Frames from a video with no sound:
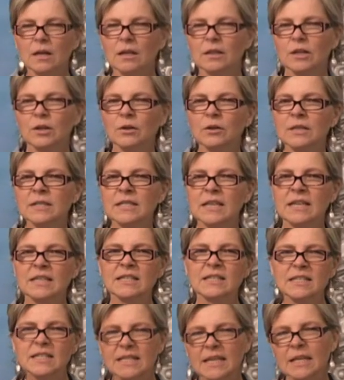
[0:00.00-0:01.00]
There is a
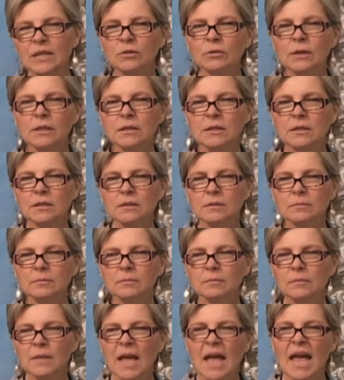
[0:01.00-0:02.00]
secret
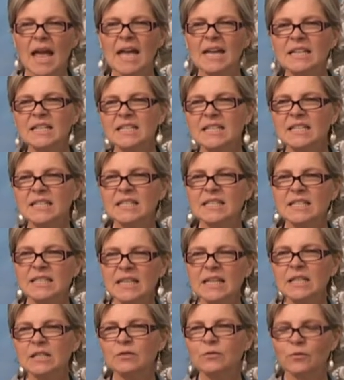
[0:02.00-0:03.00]
and
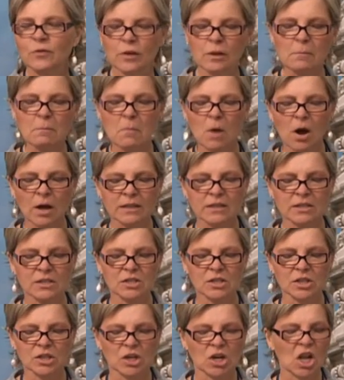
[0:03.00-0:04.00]
deceitful
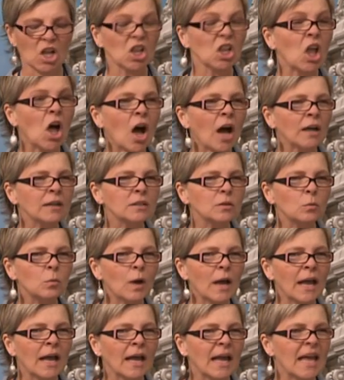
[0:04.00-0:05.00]
monster locked
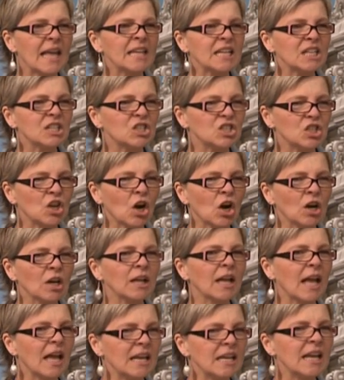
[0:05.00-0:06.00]
away in a
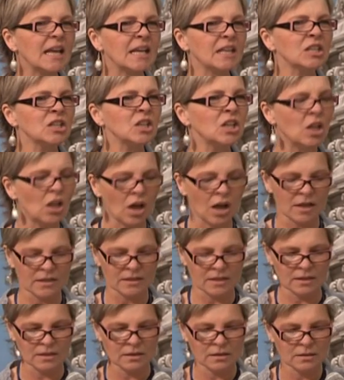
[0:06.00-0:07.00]
dark and hidden
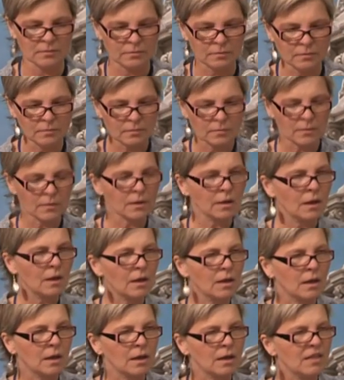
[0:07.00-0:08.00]
closet.
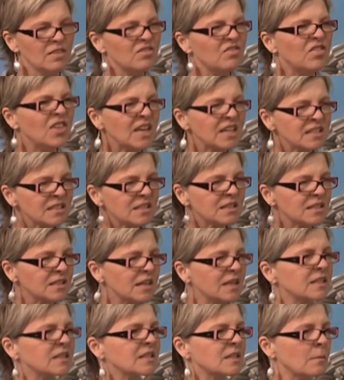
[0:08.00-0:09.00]
This
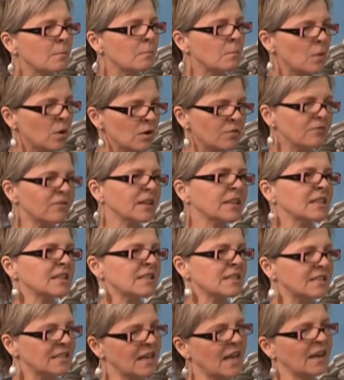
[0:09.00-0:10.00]
is the perfect
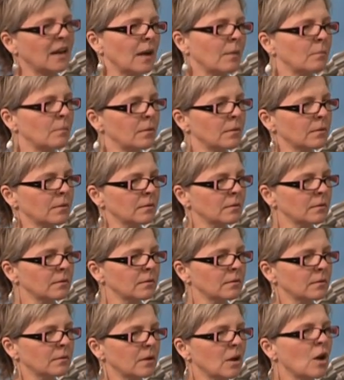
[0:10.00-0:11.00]
setup
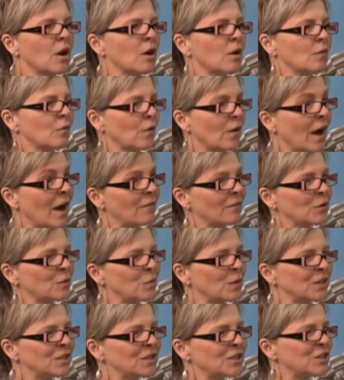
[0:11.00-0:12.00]
for
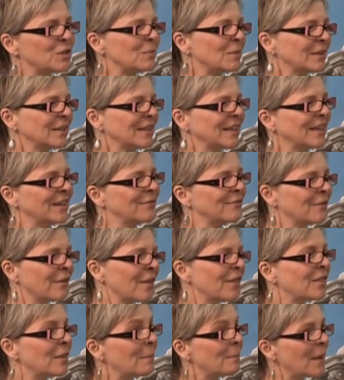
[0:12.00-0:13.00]
everyone to believe
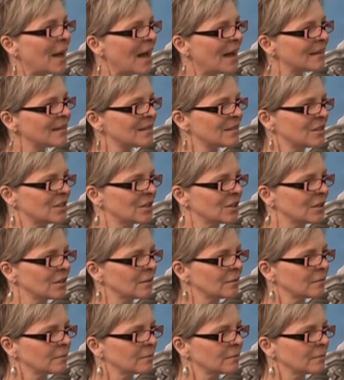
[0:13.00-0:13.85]
the pastor.